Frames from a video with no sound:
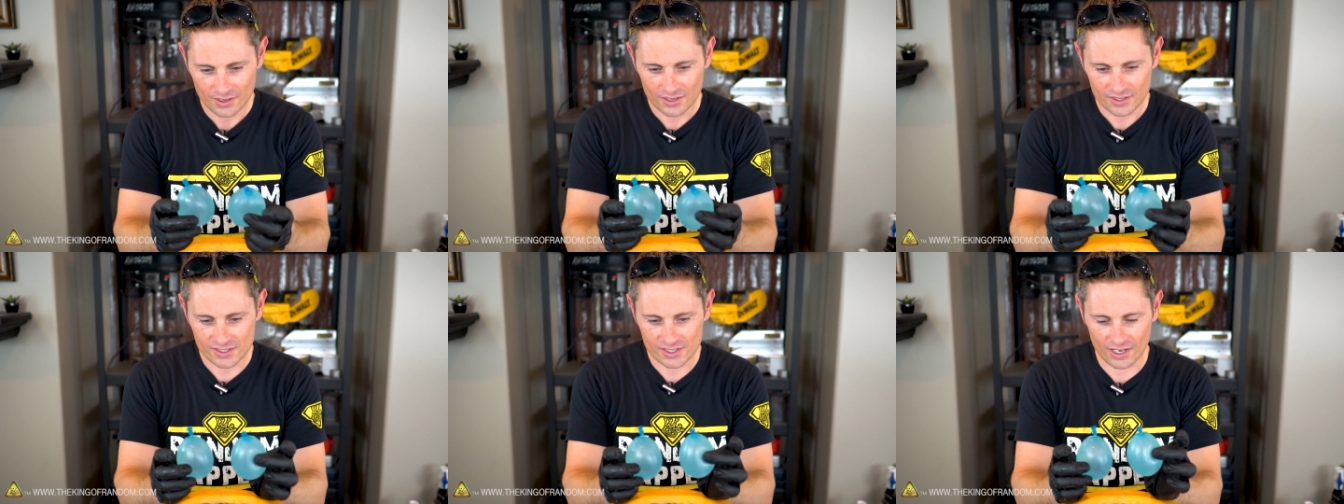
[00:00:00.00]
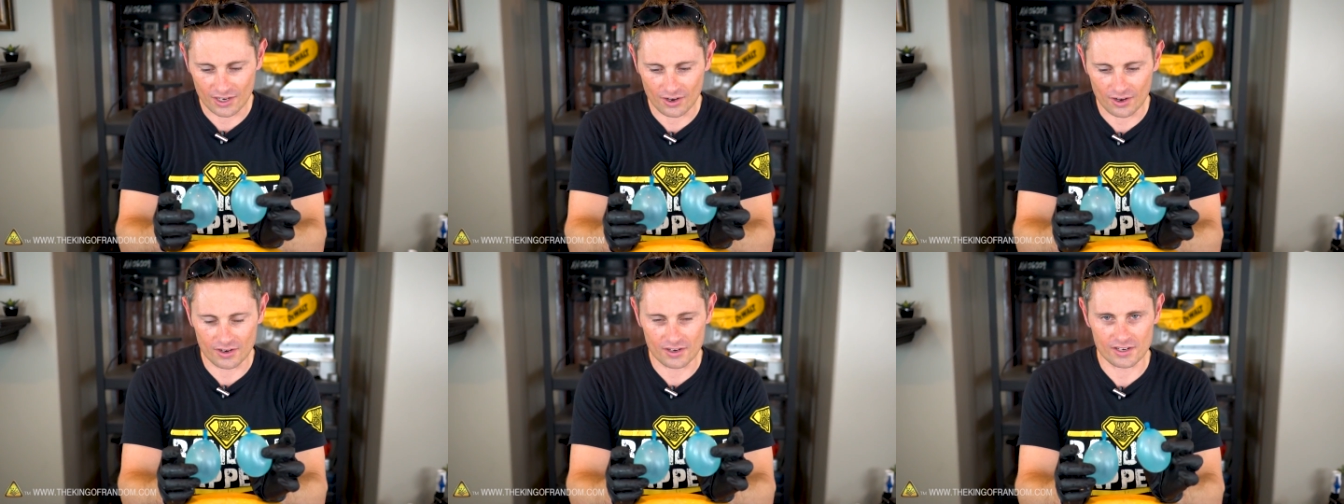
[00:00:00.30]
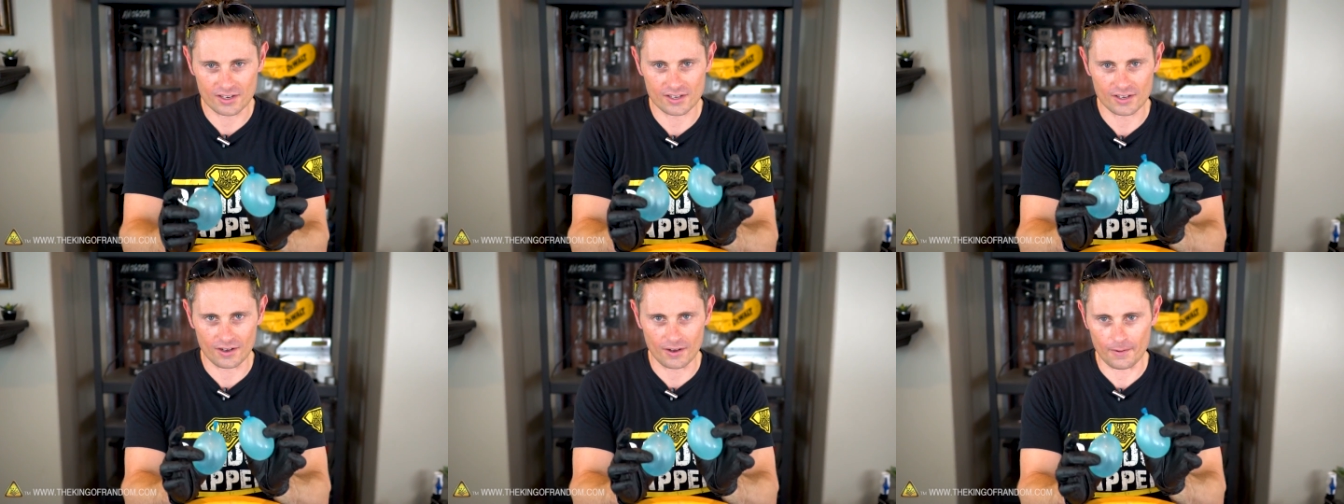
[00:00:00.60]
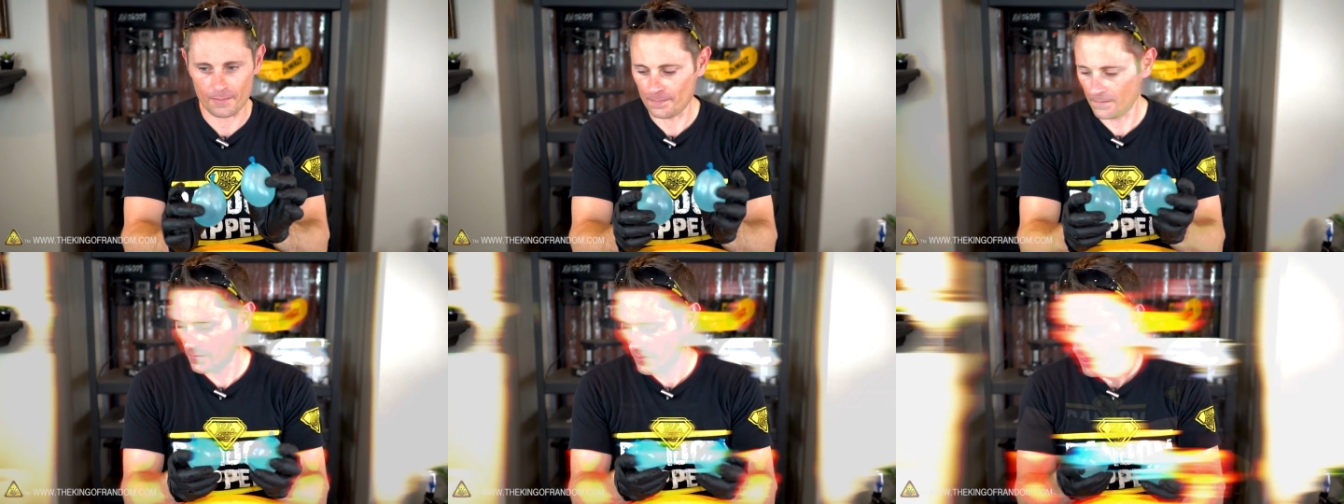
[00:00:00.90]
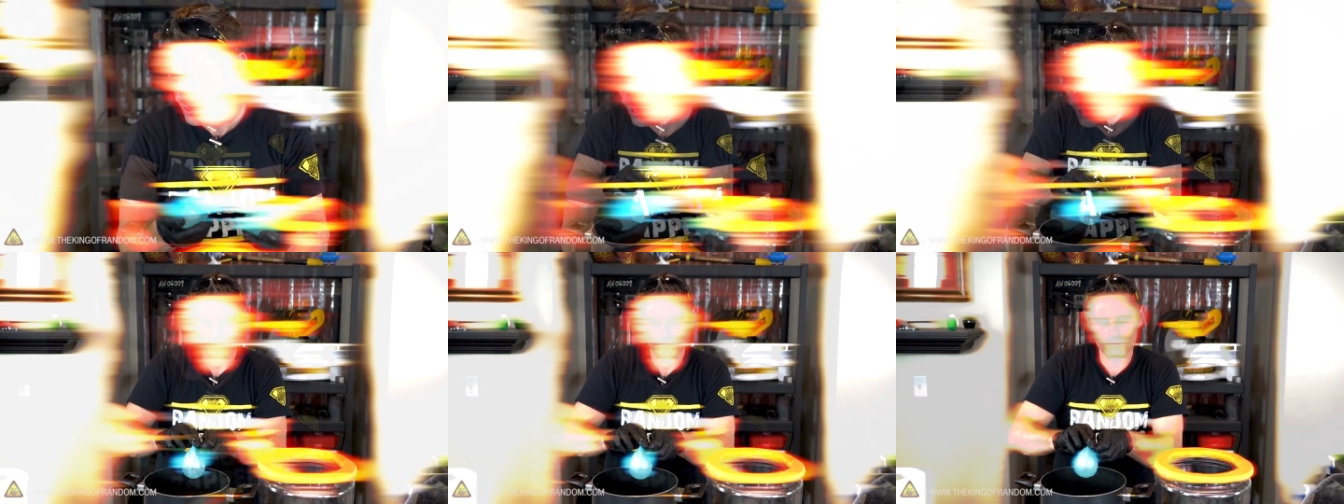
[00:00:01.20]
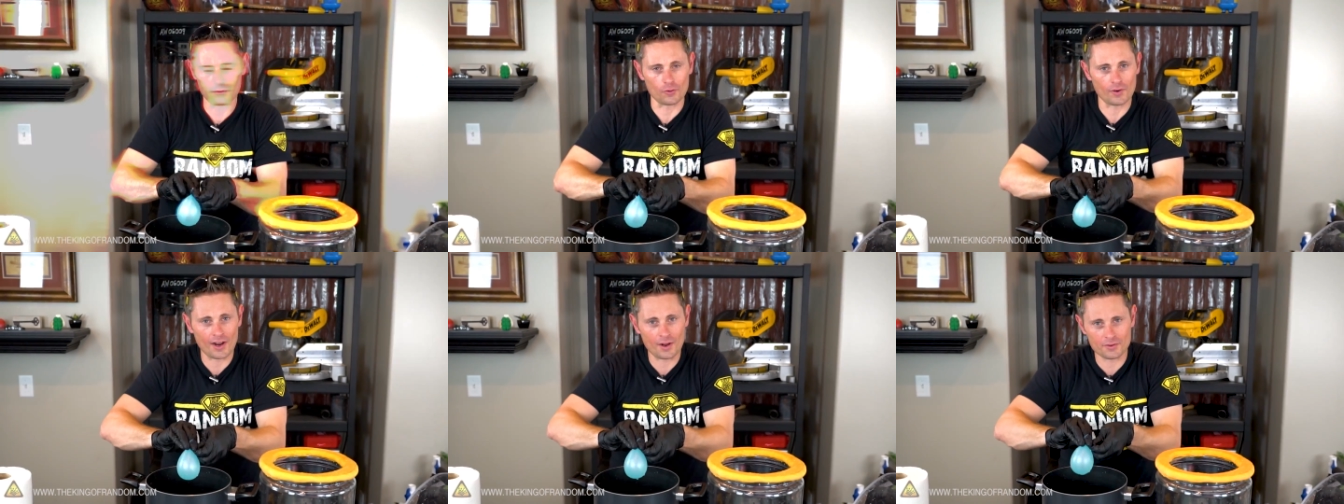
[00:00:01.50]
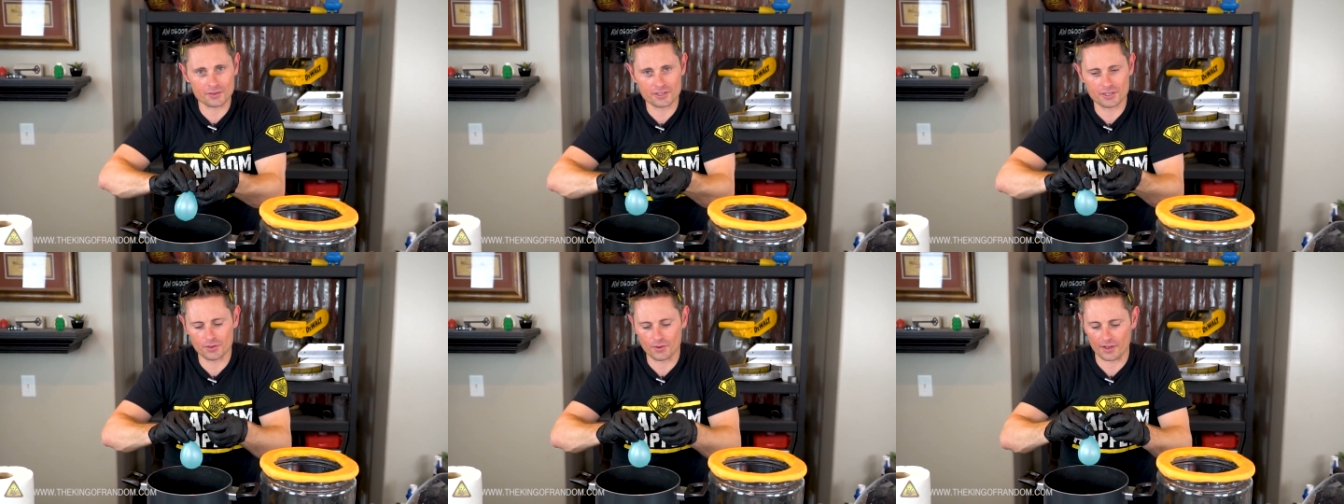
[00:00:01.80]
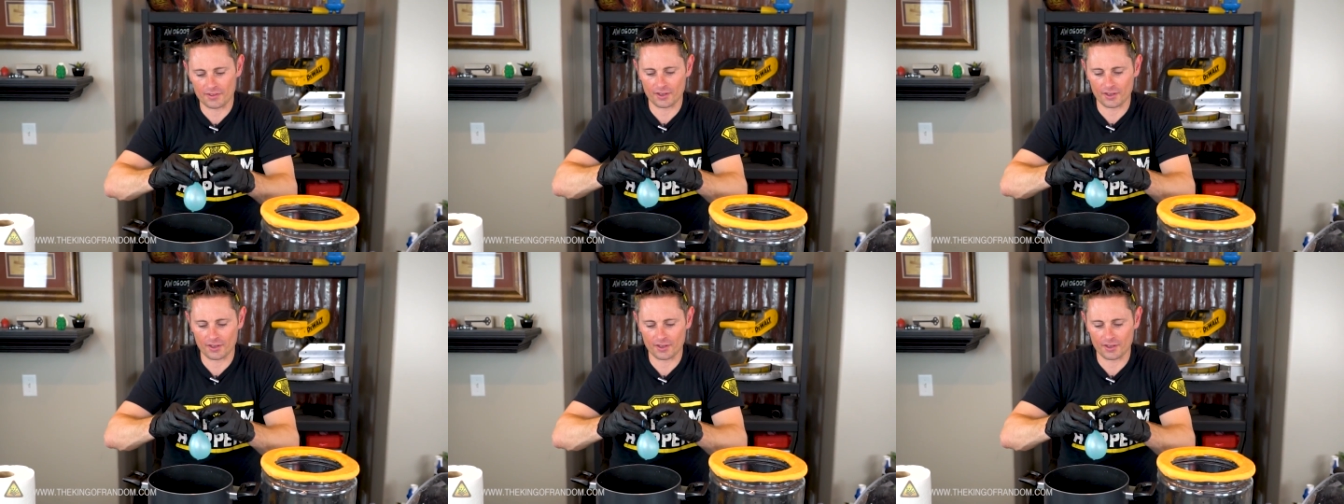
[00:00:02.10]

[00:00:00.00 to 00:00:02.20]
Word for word: It's kind of hard to tell. For round two,